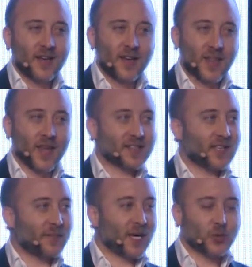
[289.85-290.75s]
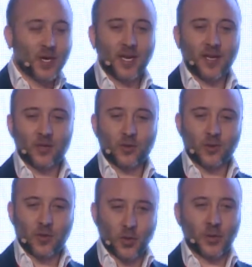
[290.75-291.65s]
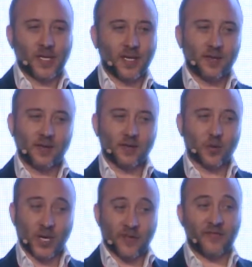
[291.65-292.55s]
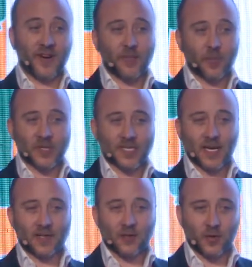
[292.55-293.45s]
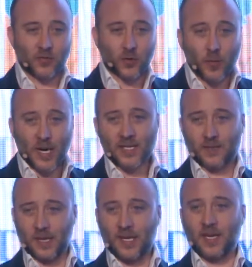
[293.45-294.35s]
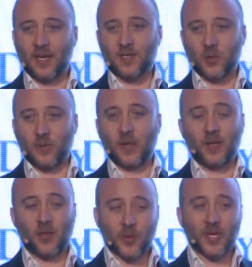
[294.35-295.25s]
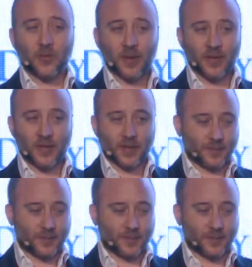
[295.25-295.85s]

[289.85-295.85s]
He thinks that by 2030, 25% of Dubai's buildings will be 3D printed.